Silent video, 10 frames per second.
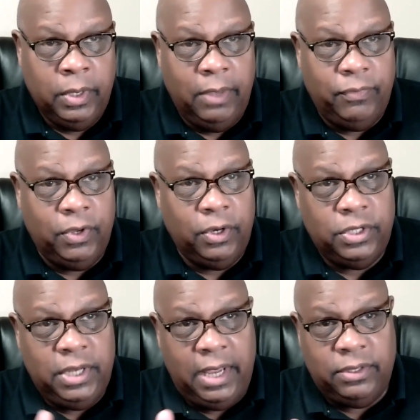If you're going
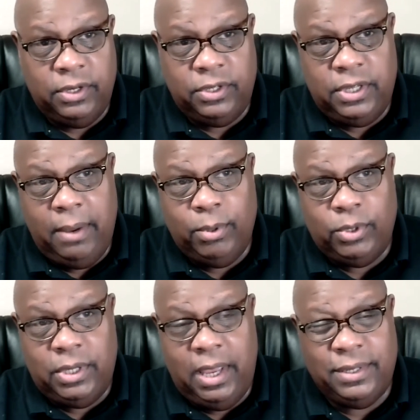to take the December
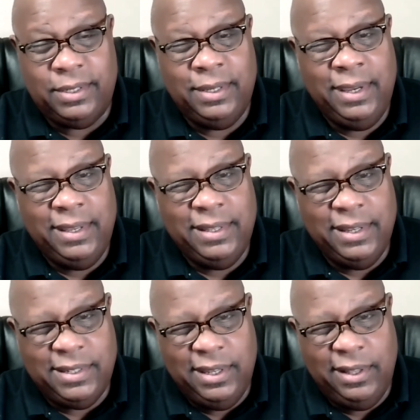test,
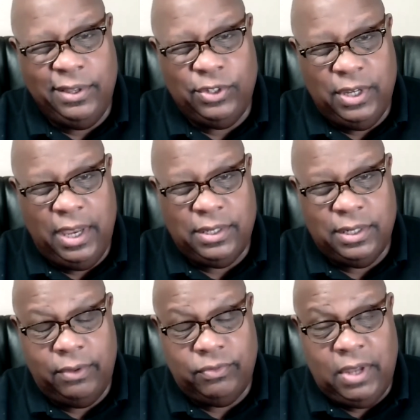there still is just
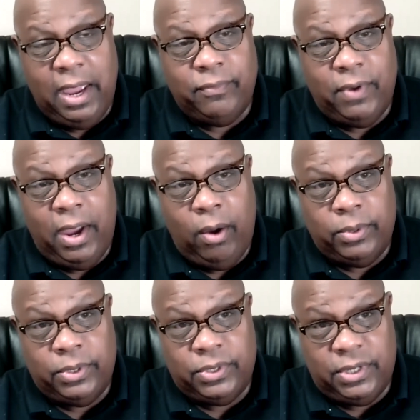enough time for
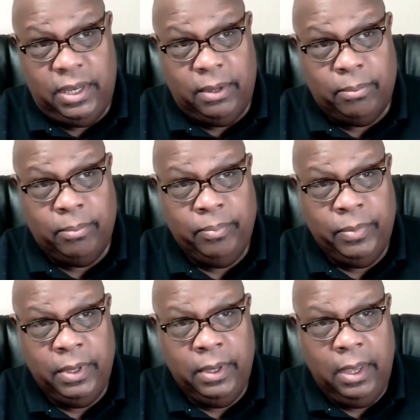Howard to see him.
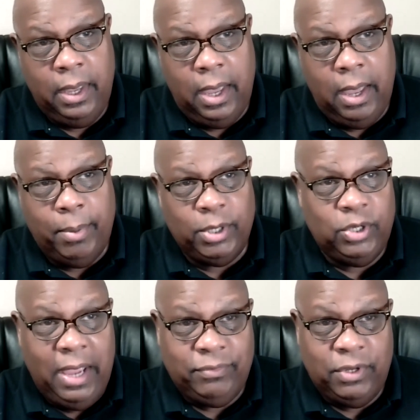Uh, but
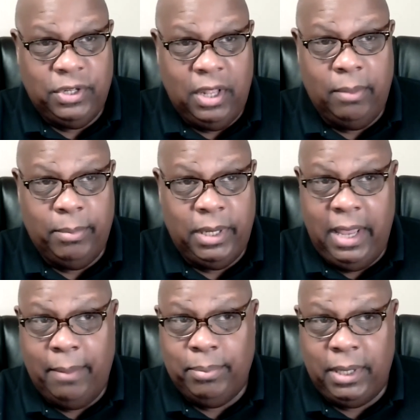you have to tell them in the
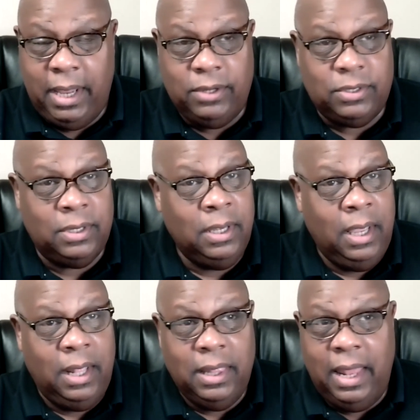application.
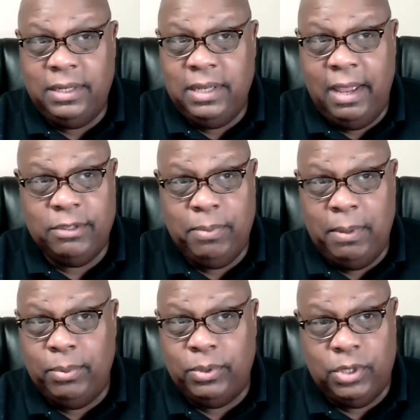A lot of times
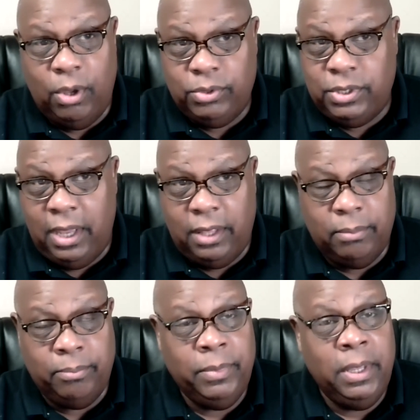people don't tell
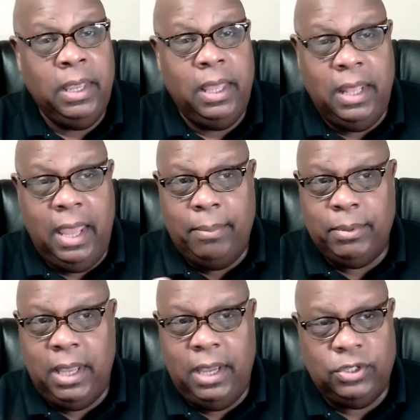them, and the
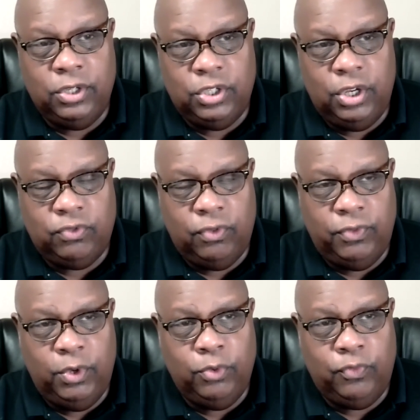application is just
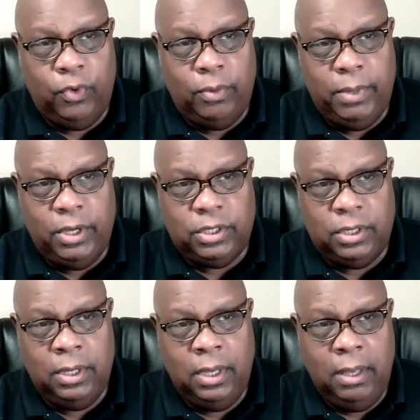reviewed for
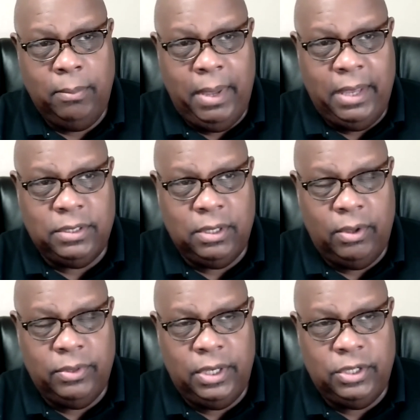admission based
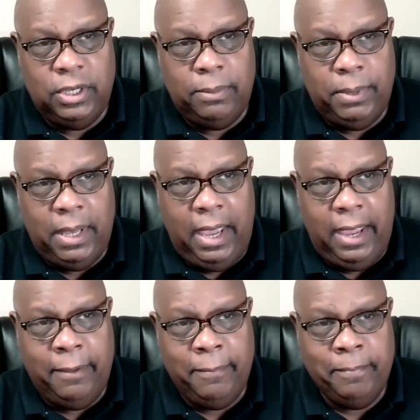on the
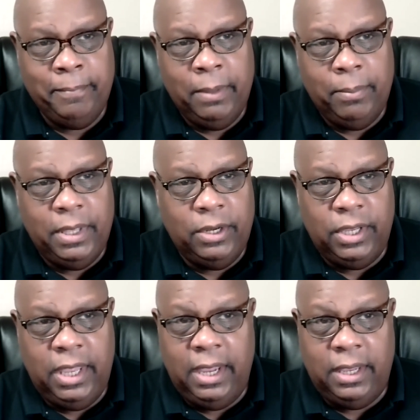GPA, but then you
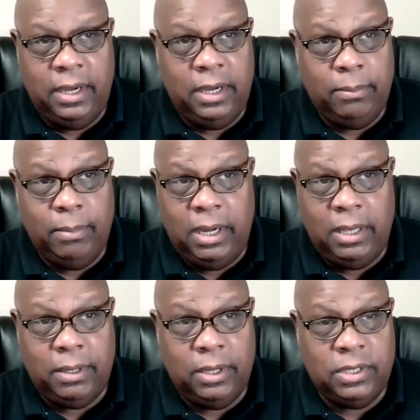can't get any
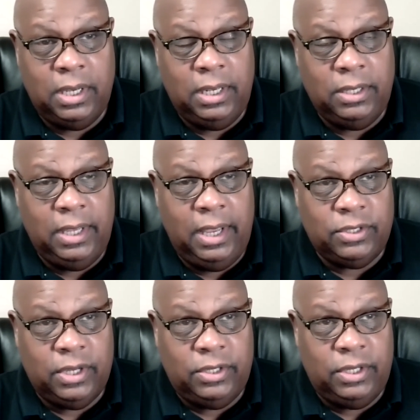money because they need the
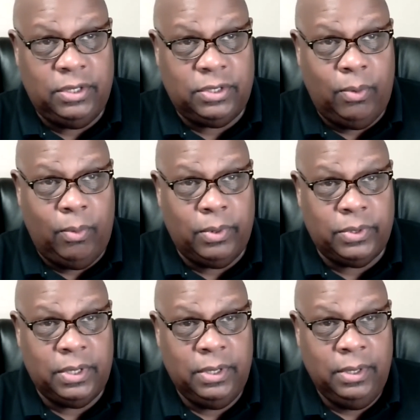SAT scores.
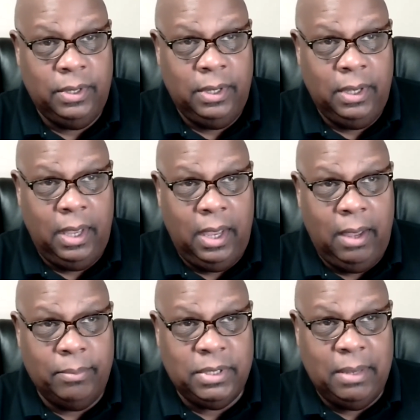
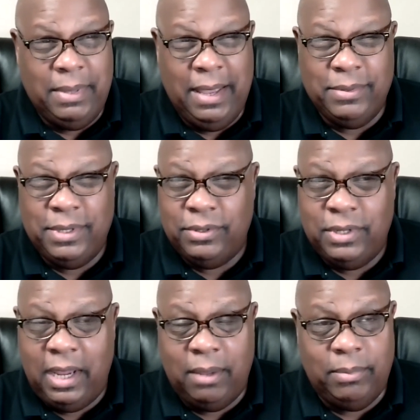Um, sometimes they'll
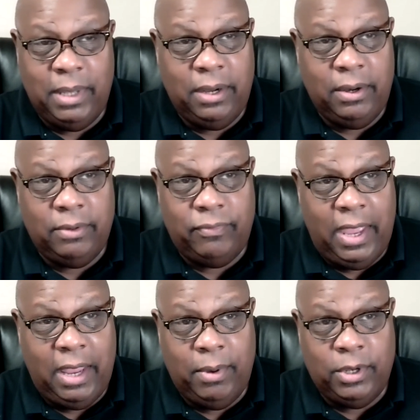take them later and
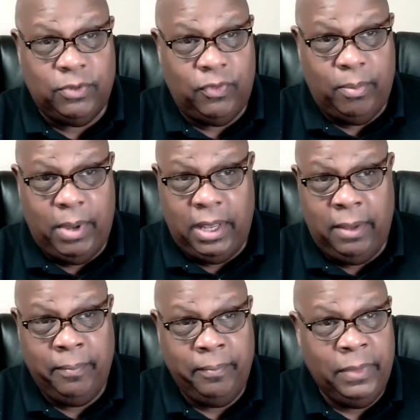evaluate you for money,
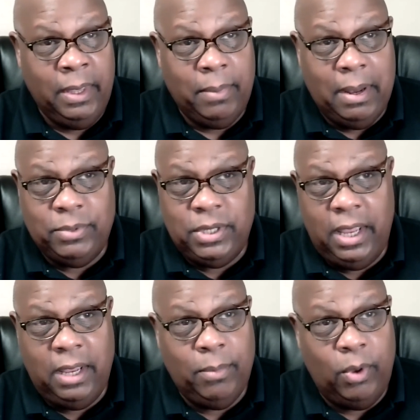but I'm
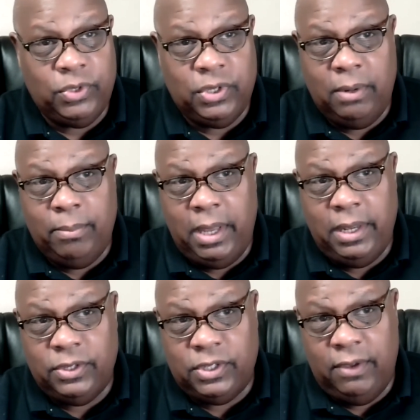telling you, most of their money
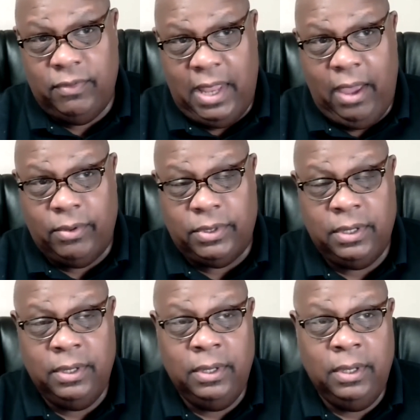is given out
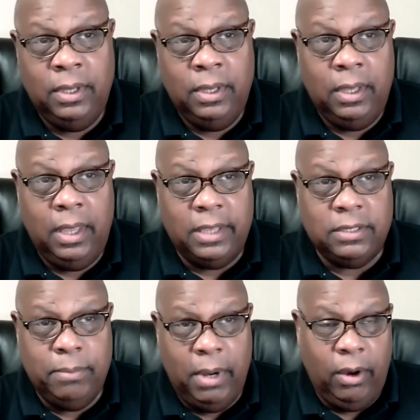as
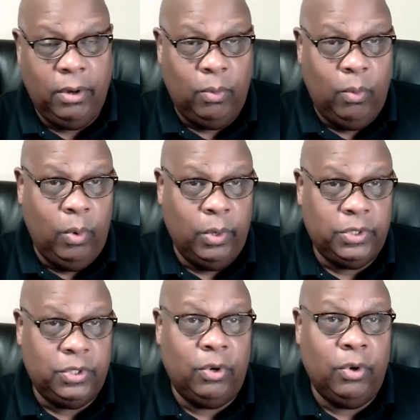merit awards
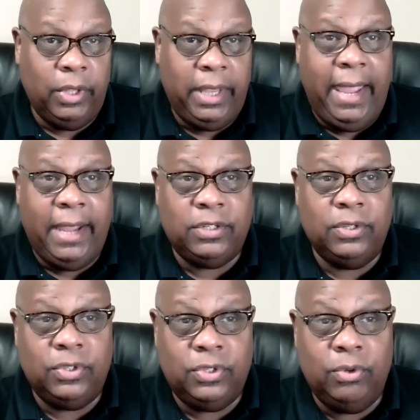to early
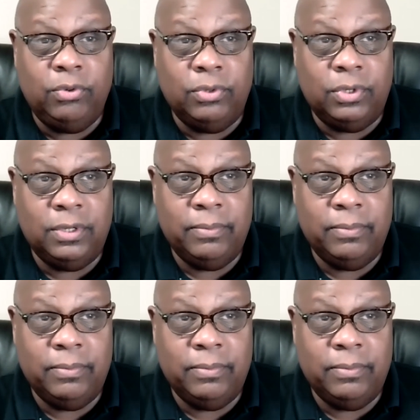action students.